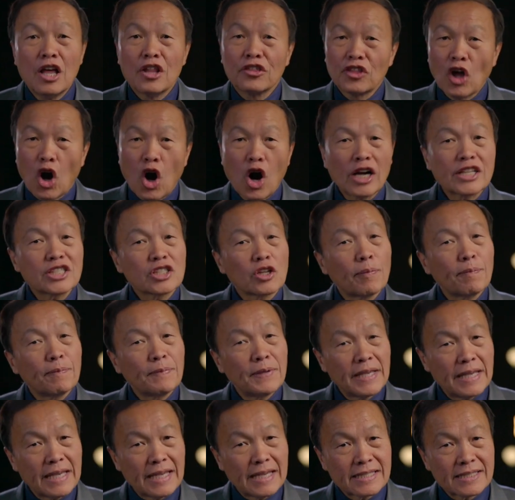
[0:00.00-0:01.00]
thoughts of
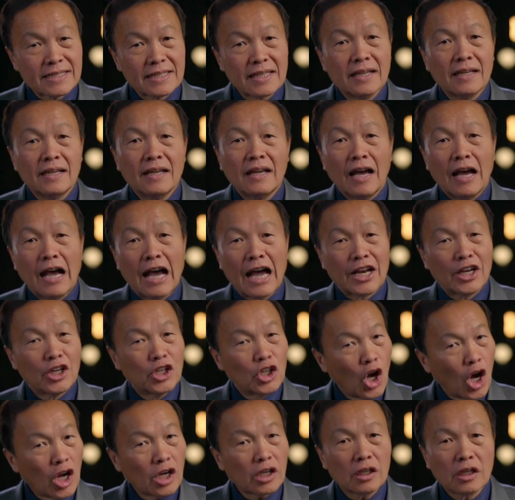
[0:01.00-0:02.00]
peace and
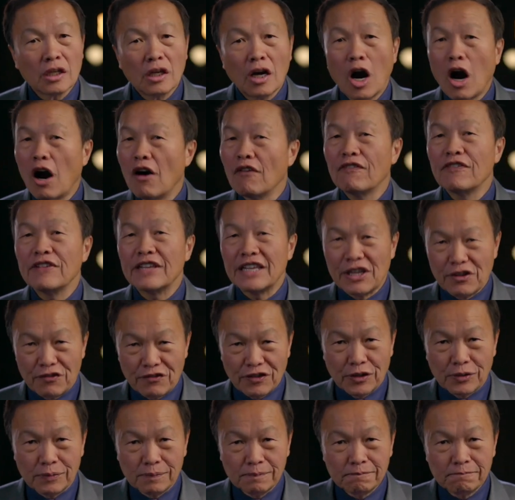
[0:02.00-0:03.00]
not of
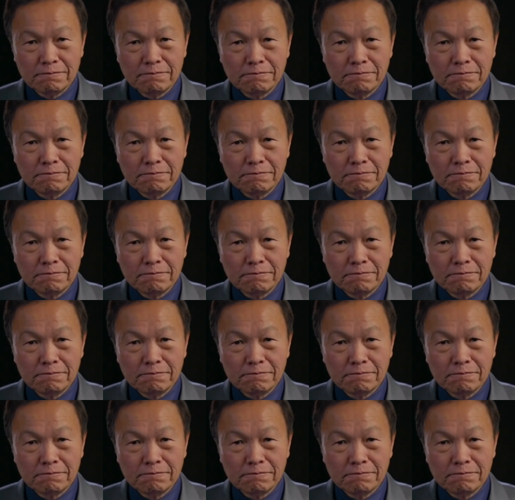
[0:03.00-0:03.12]
evil,